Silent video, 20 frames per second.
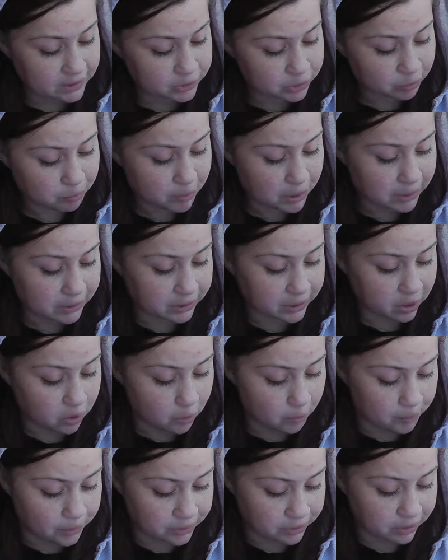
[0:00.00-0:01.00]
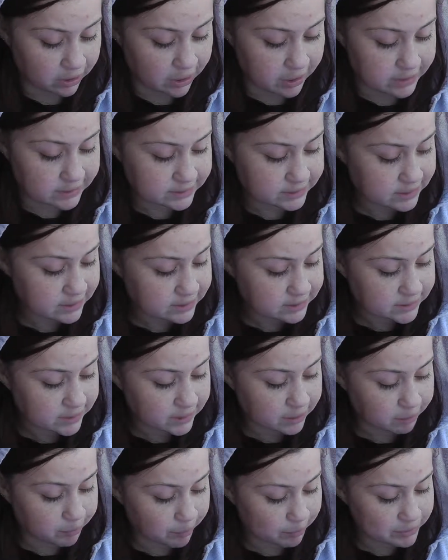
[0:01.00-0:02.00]
in your body, open your eyes.
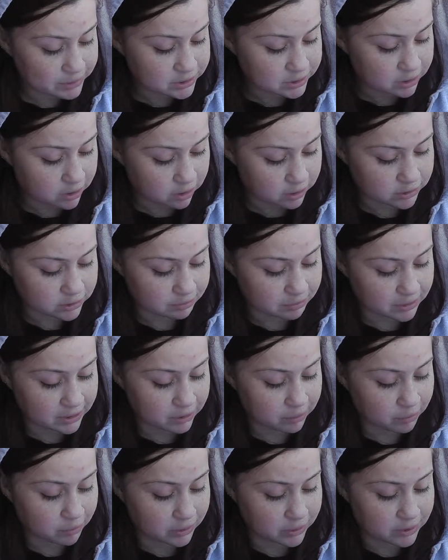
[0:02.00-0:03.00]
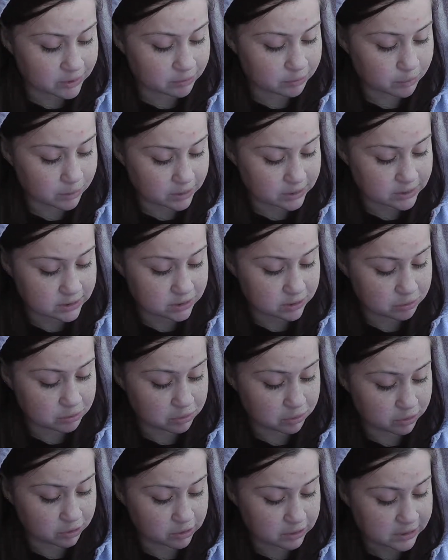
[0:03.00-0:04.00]
Take a moment to contemplate what it was you
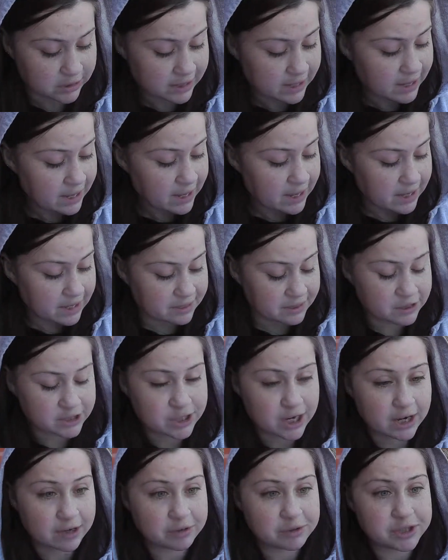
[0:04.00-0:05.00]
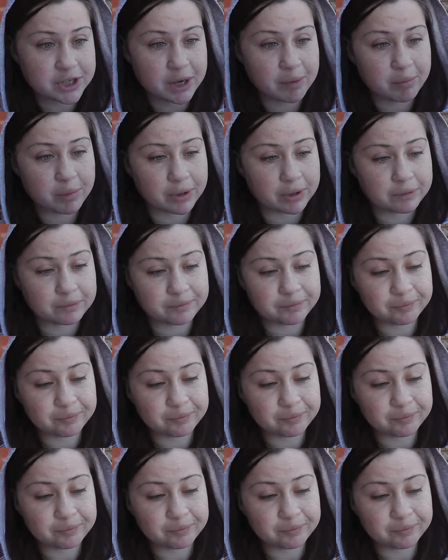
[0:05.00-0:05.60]
learned in the shadow chamber.